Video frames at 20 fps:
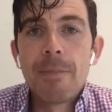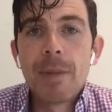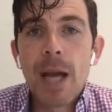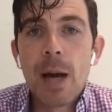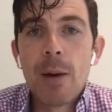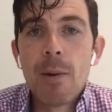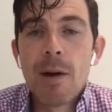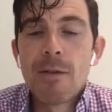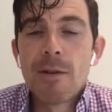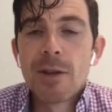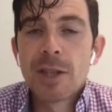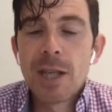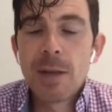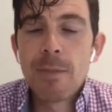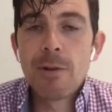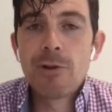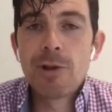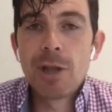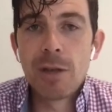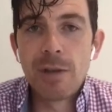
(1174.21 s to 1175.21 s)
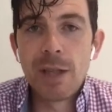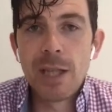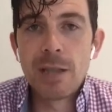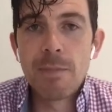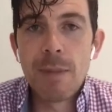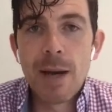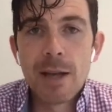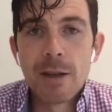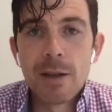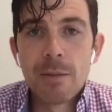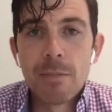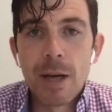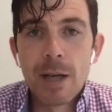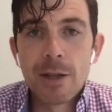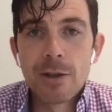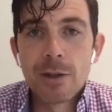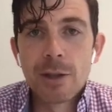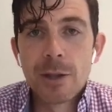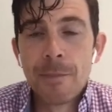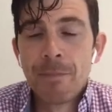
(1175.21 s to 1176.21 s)
However, symmetry of these
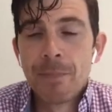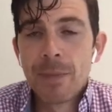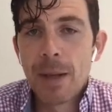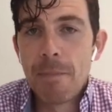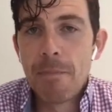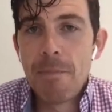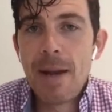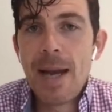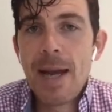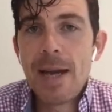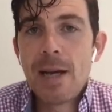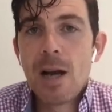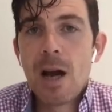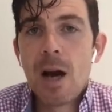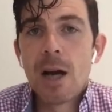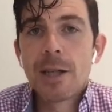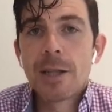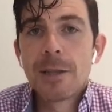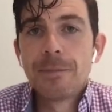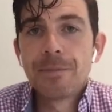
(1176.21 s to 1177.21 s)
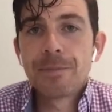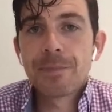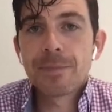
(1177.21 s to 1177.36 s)
measures may not